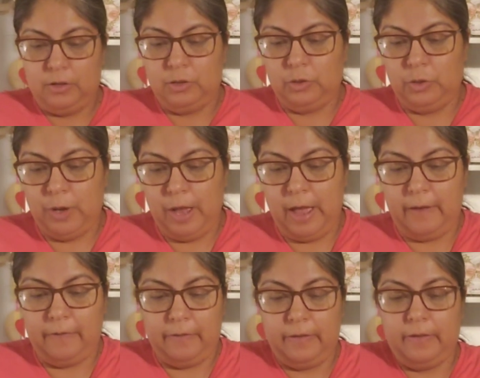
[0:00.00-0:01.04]
So you
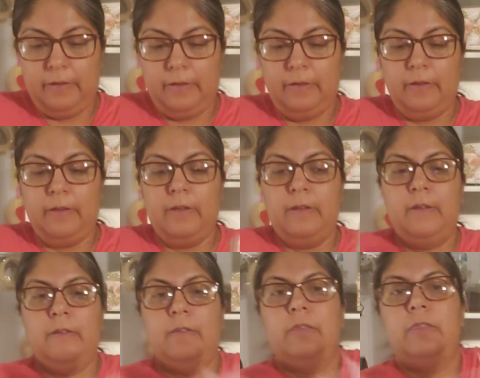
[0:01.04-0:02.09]
have
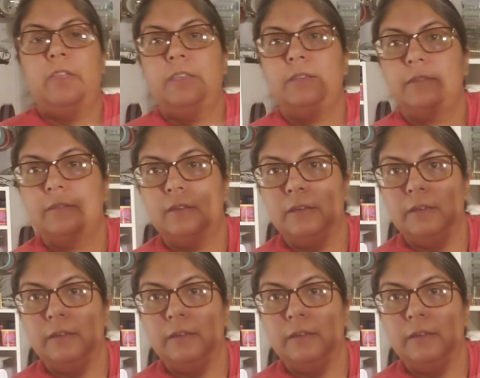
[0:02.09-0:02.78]
this.